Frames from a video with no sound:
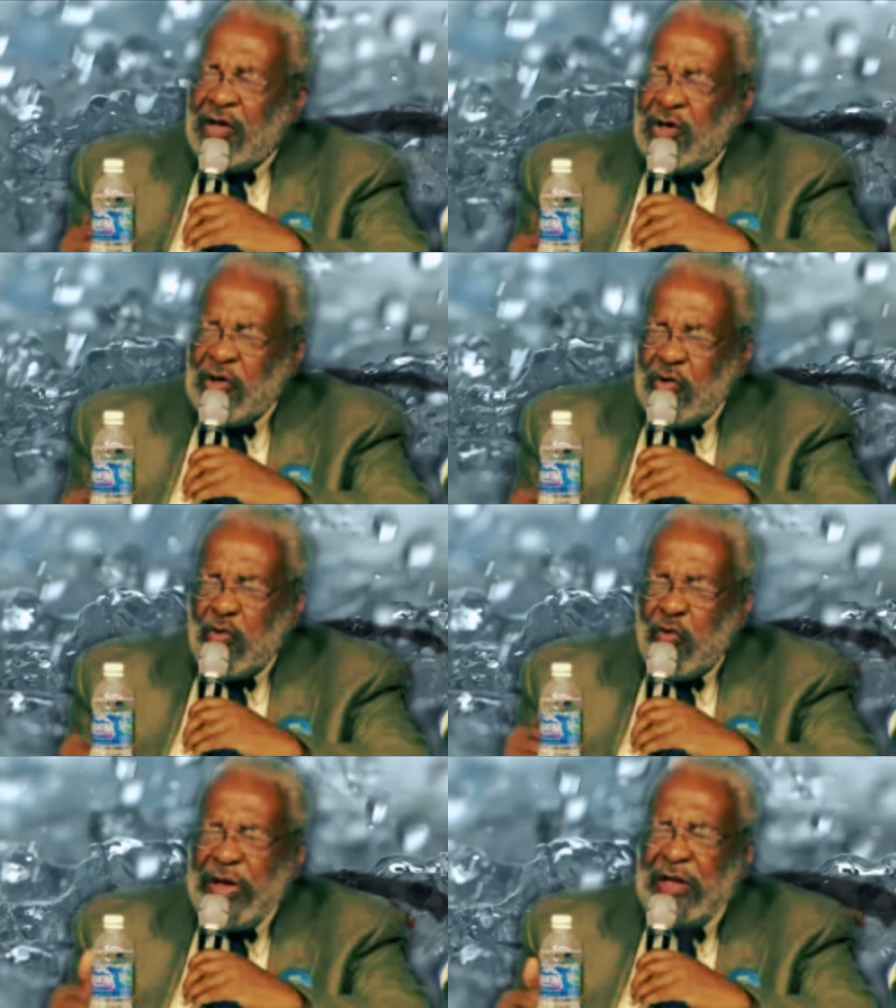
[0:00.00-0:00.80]
You
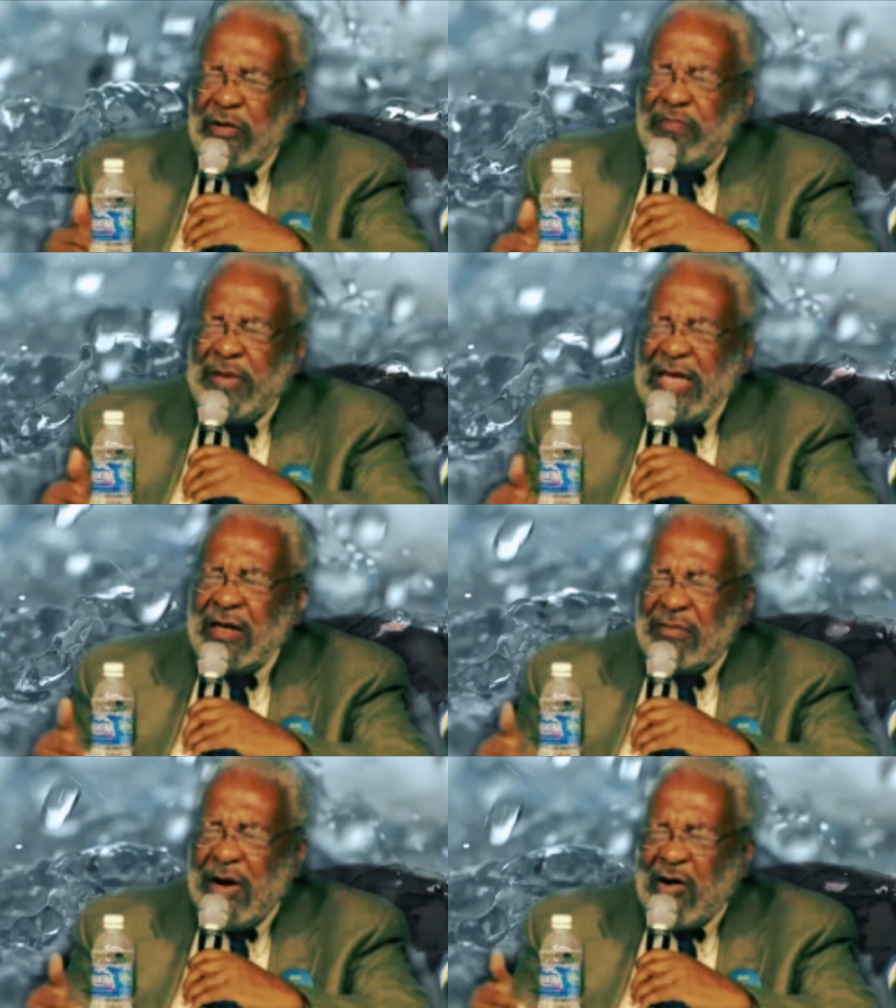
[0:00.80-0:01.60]
will be
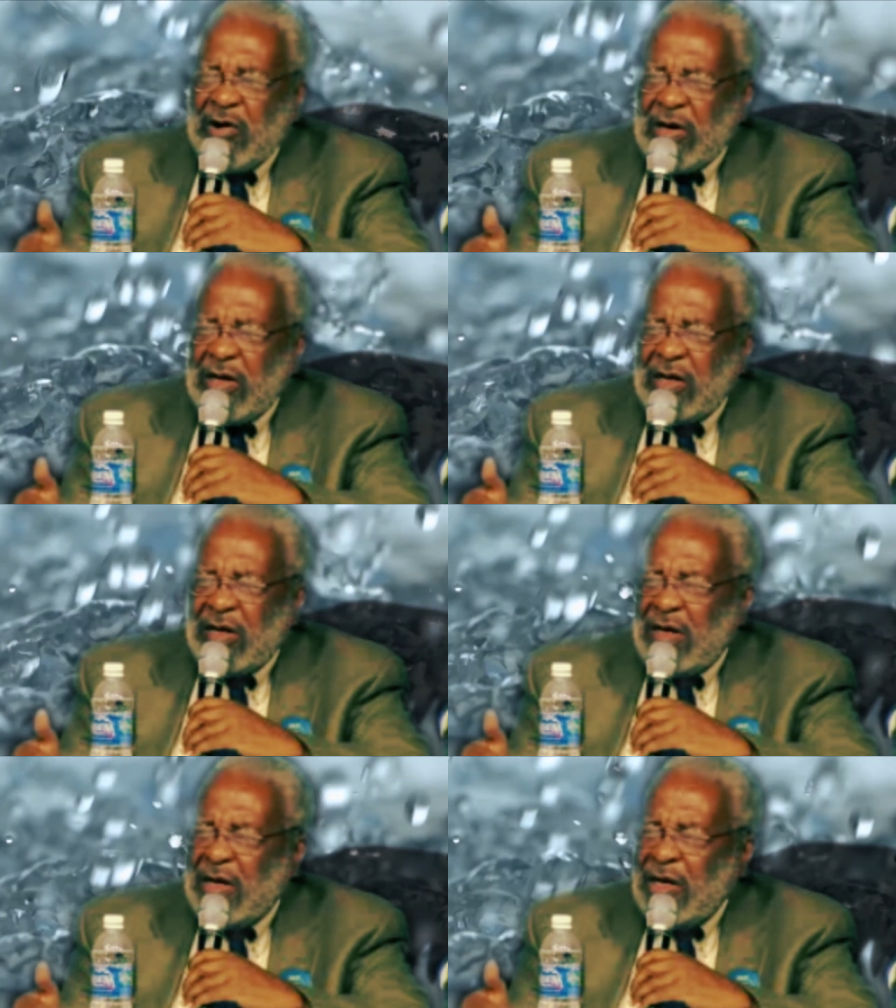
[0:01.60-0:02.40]
America.
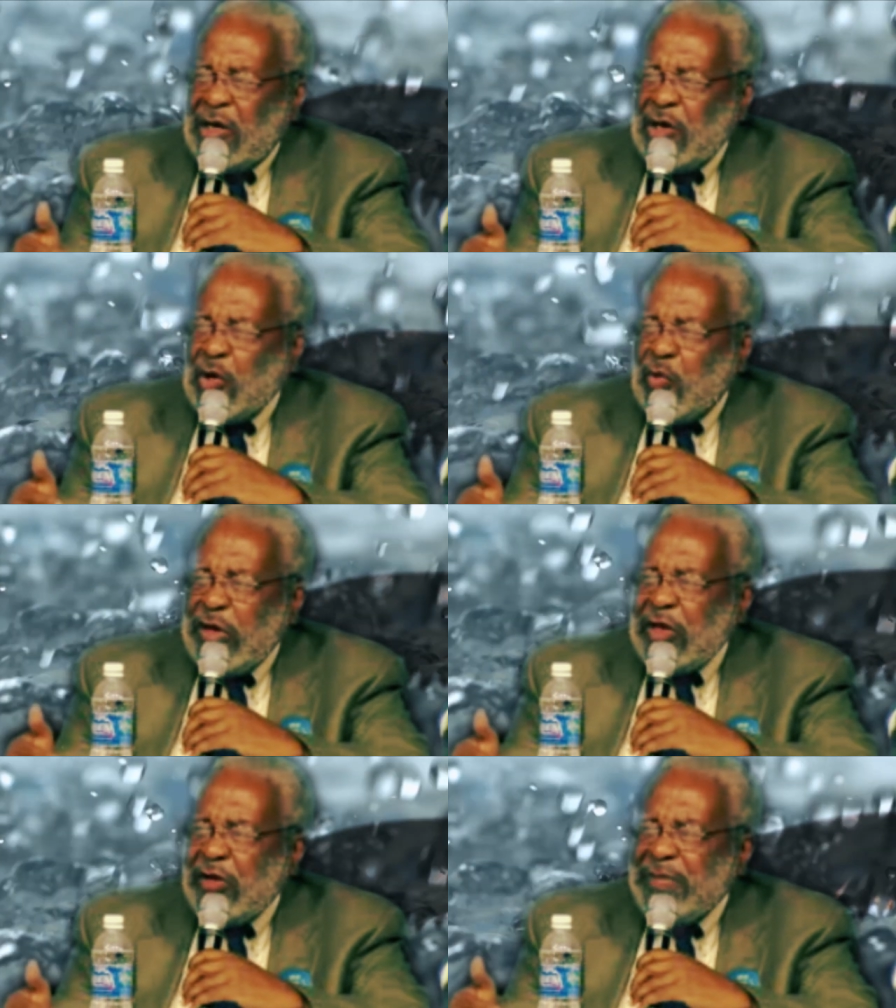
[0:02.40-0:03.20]
You
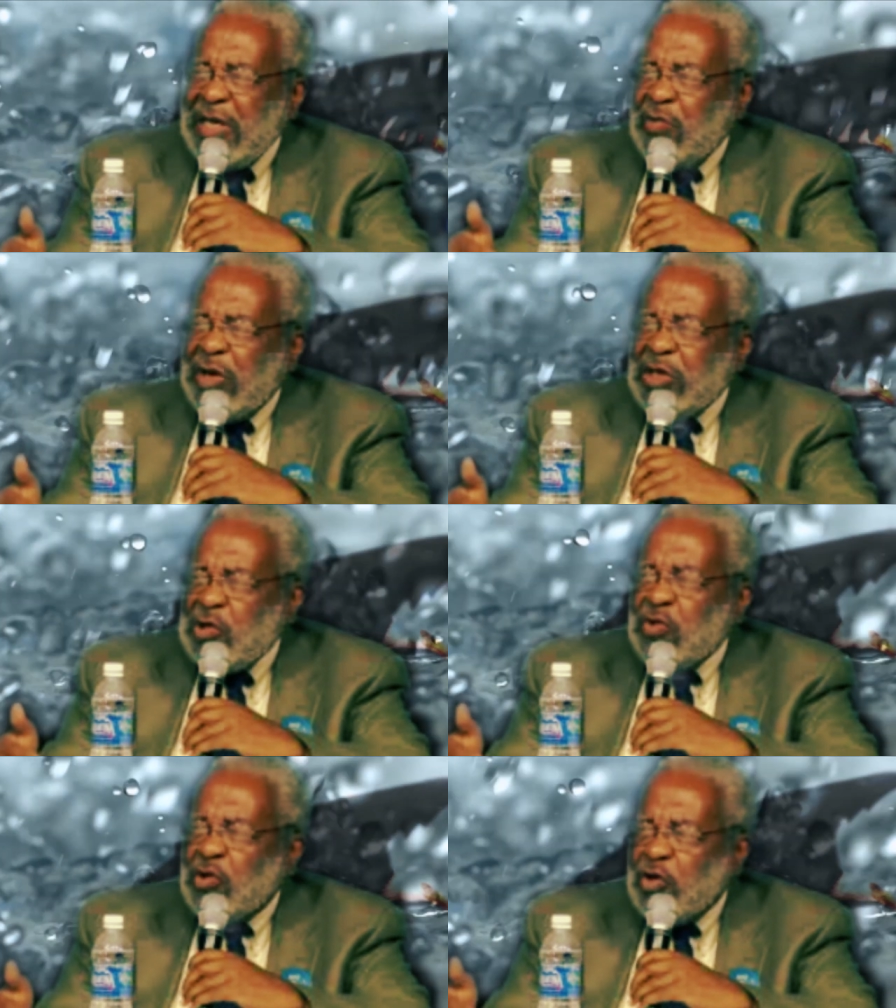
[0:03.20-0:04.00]
will be what
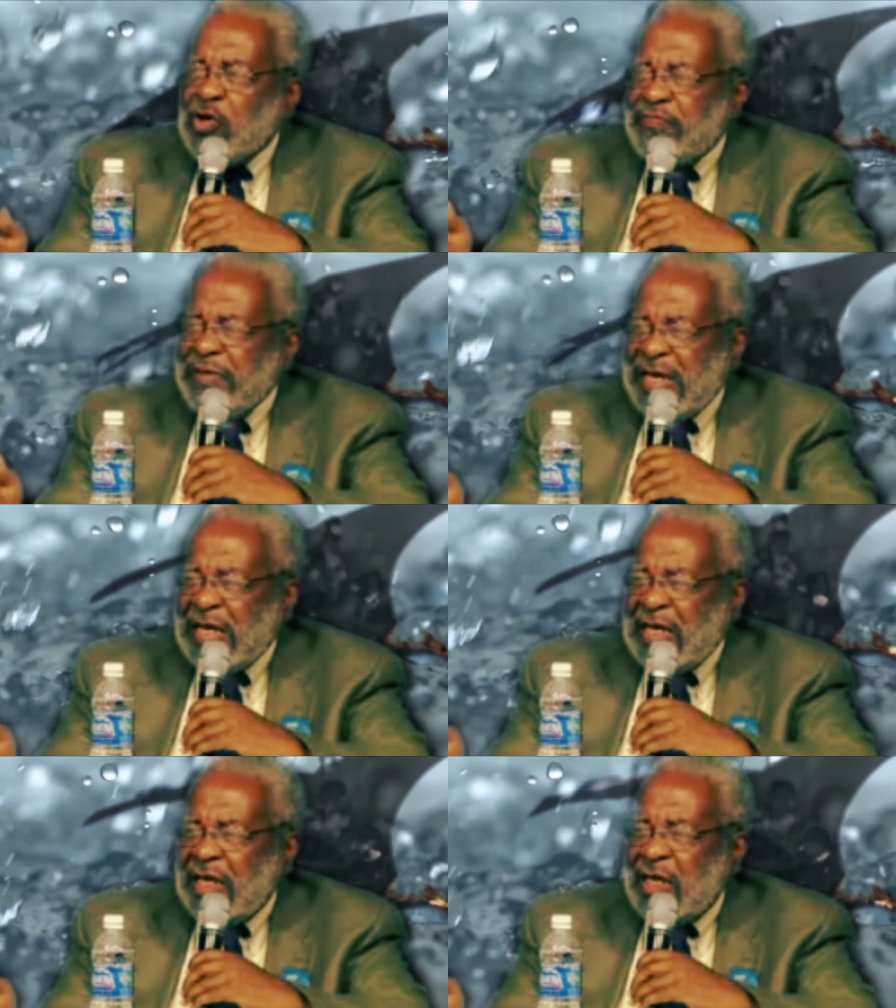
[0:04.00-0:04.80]
you could be.
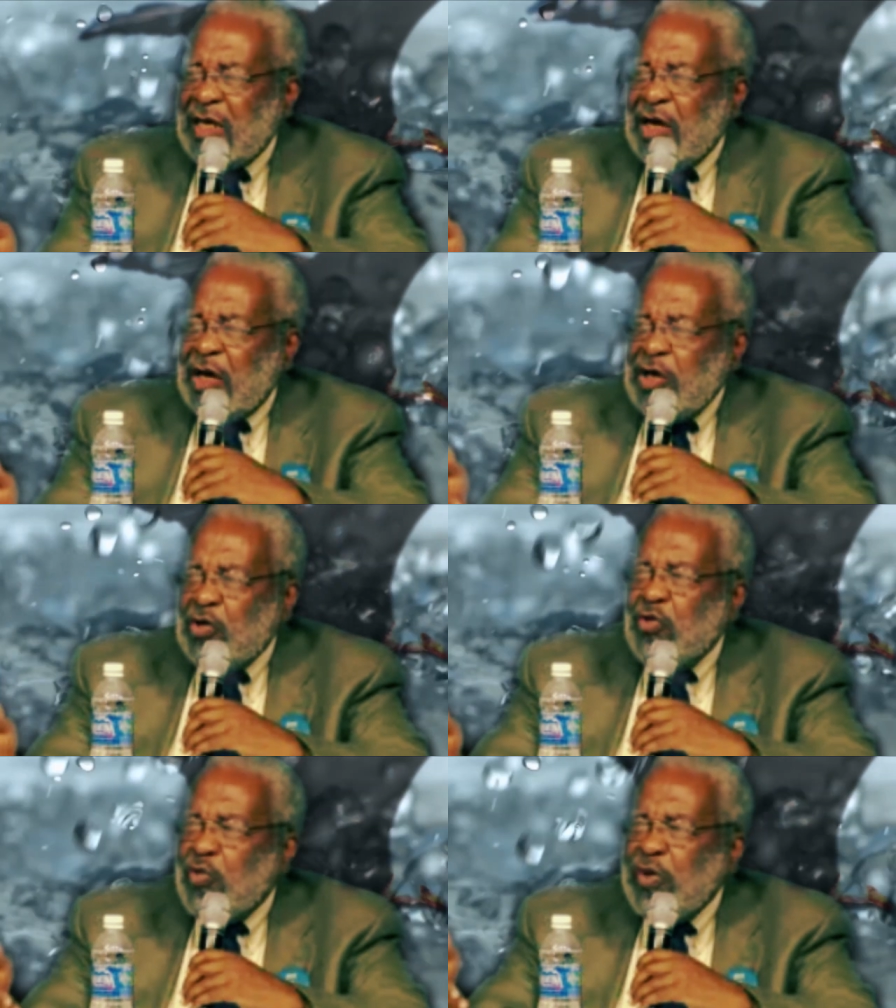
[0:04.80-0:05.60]

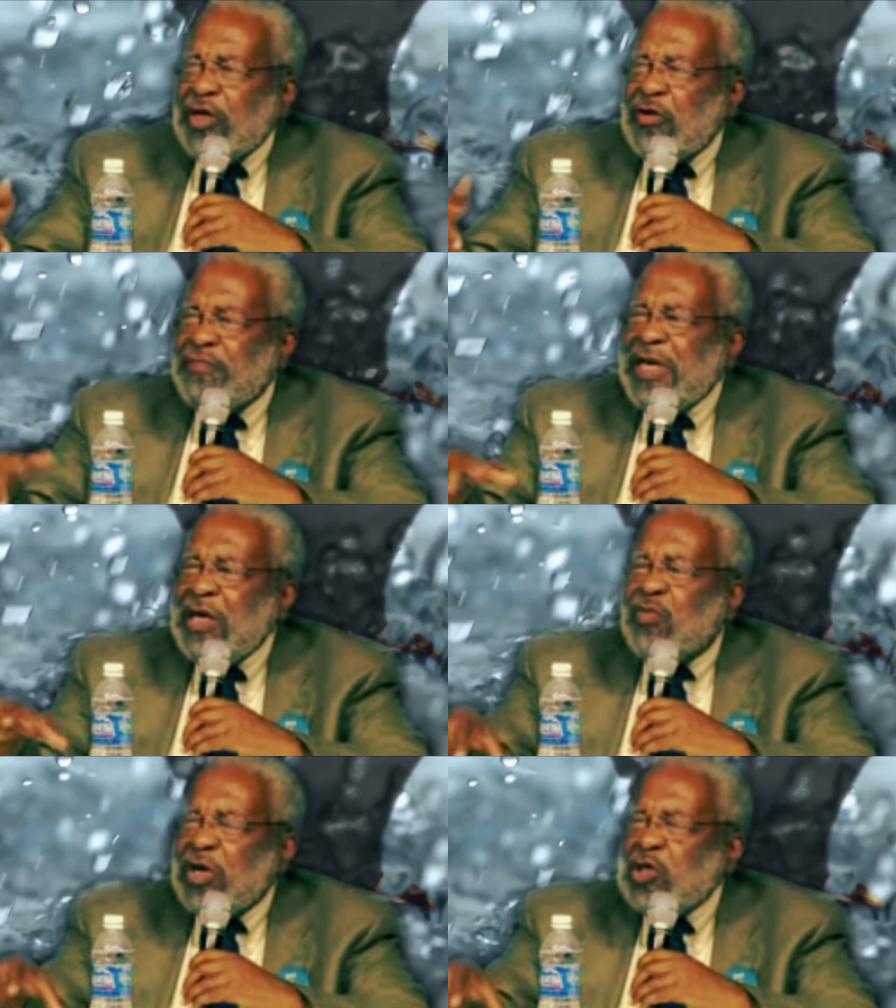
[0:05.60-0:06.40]
You will
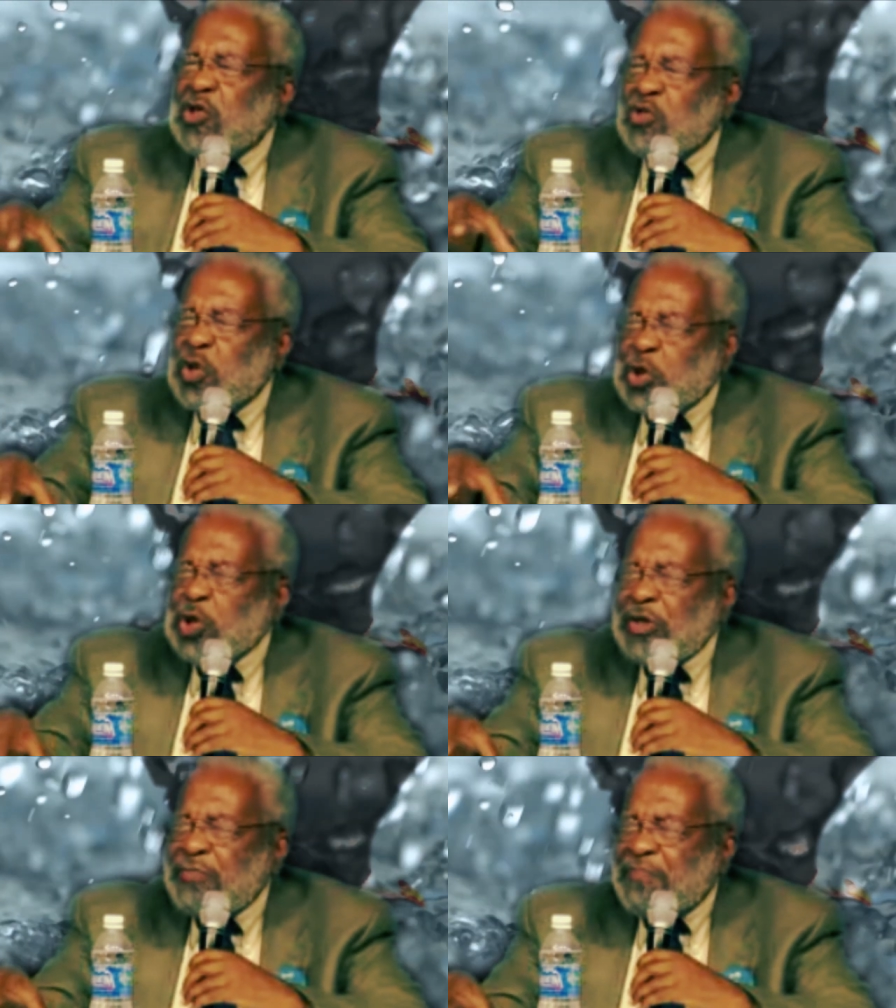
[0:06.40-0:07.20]
be what you
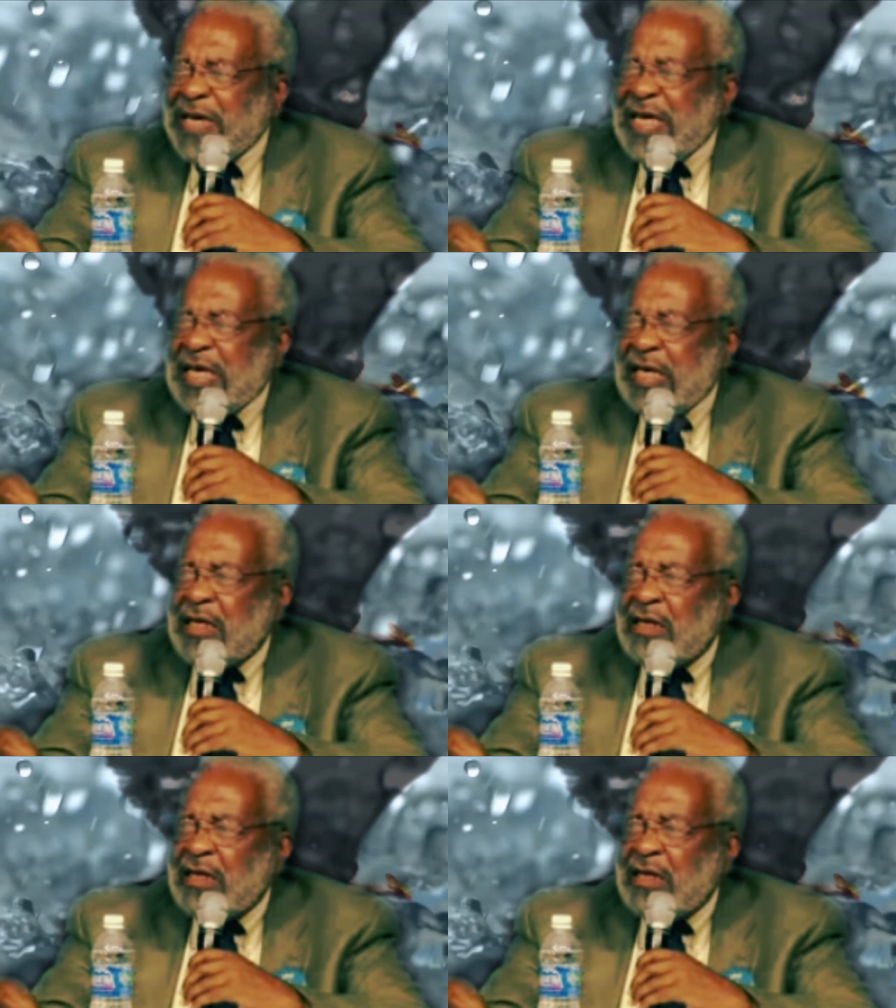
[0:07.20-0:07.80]
should be.